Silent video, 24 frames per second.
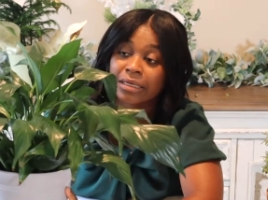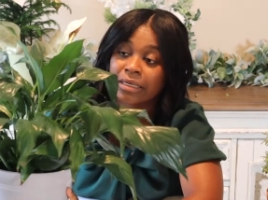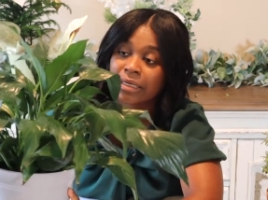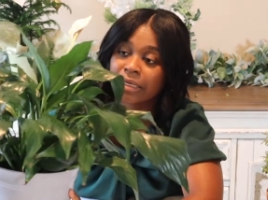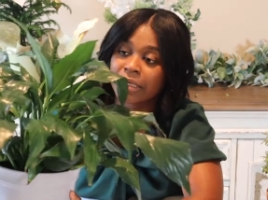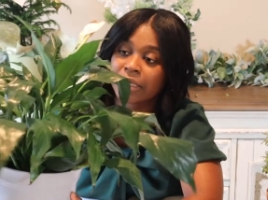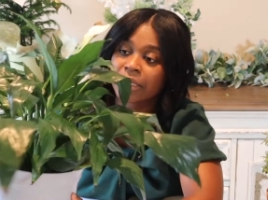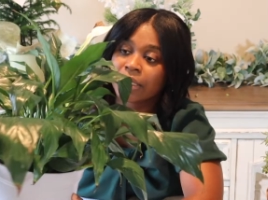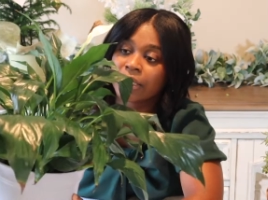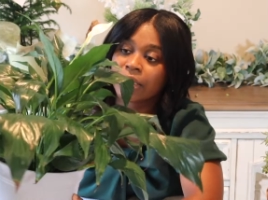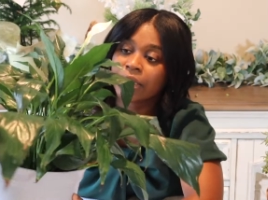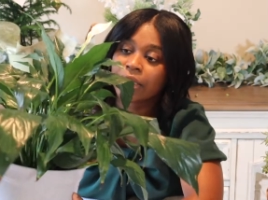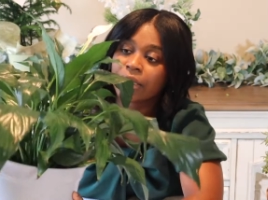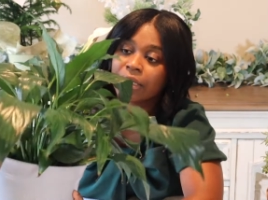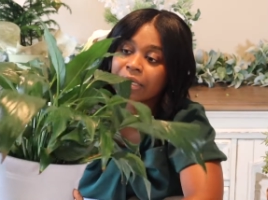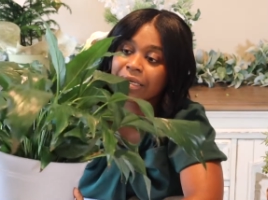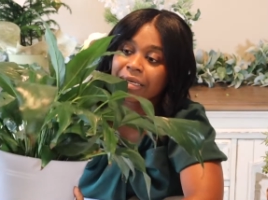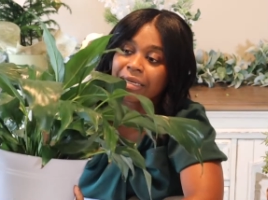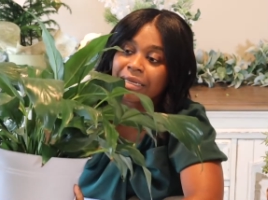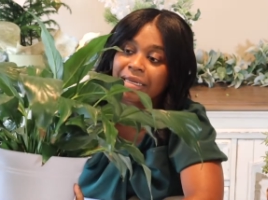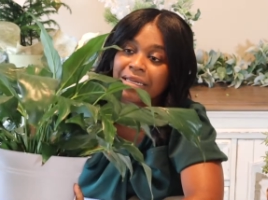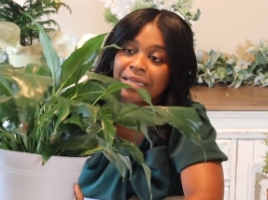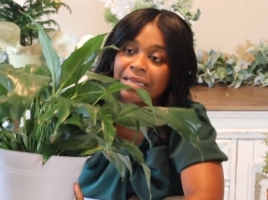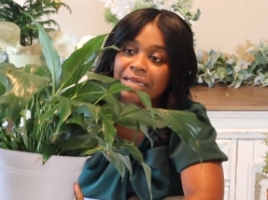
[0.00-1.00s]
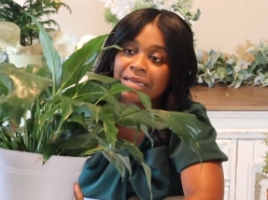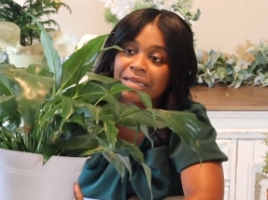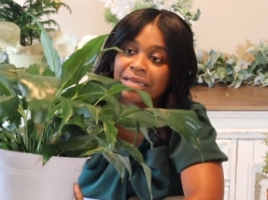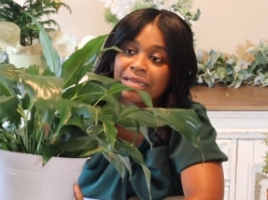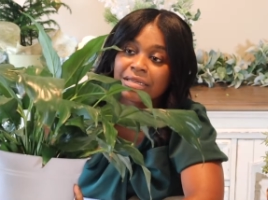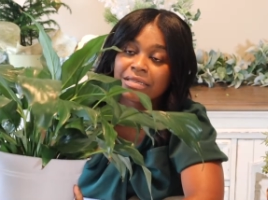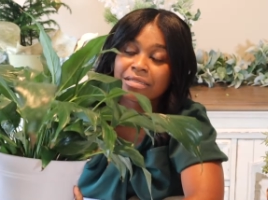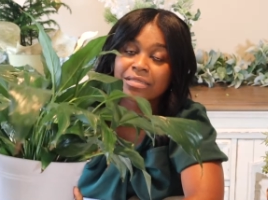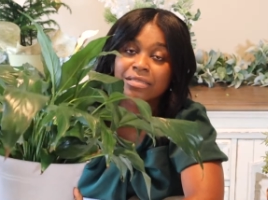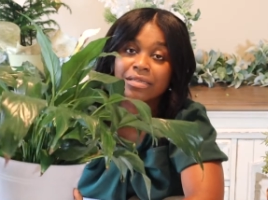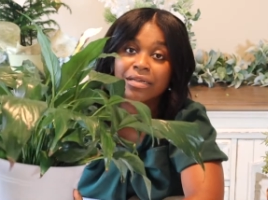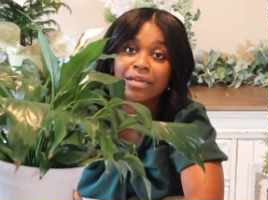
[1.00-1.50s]
Here it
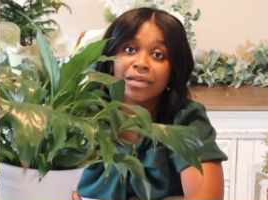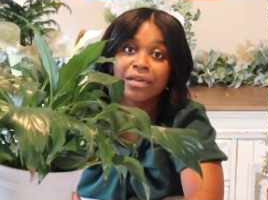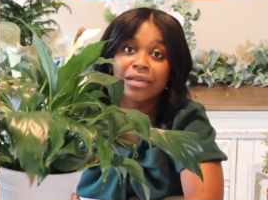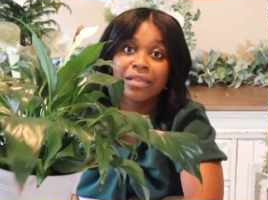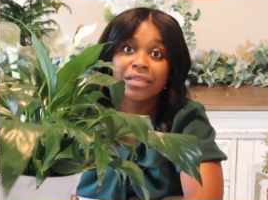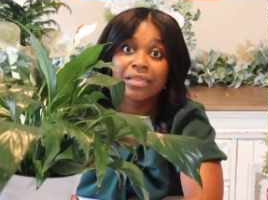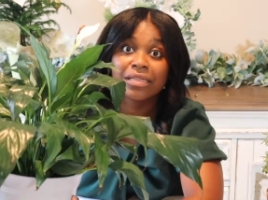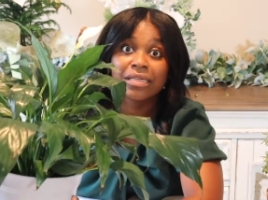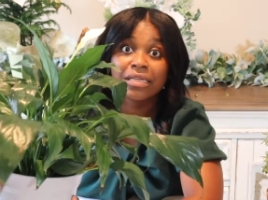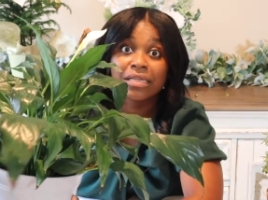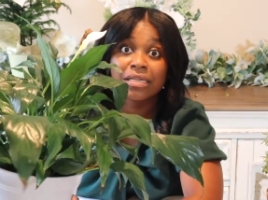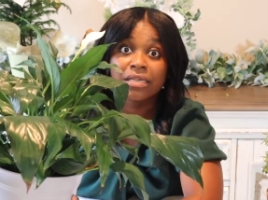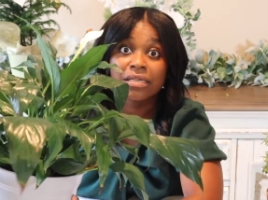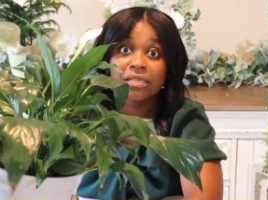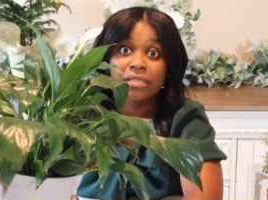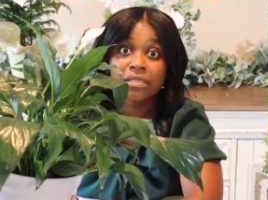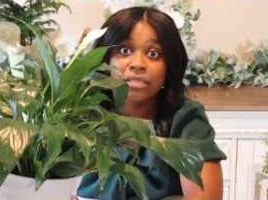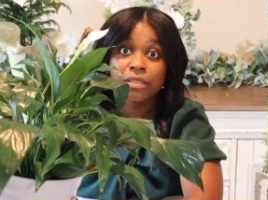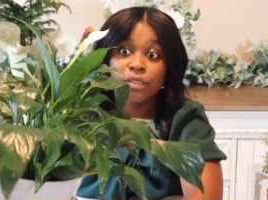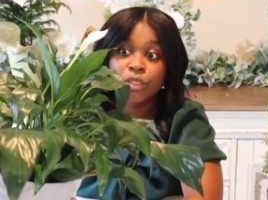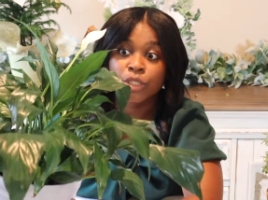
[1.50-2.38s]
is. These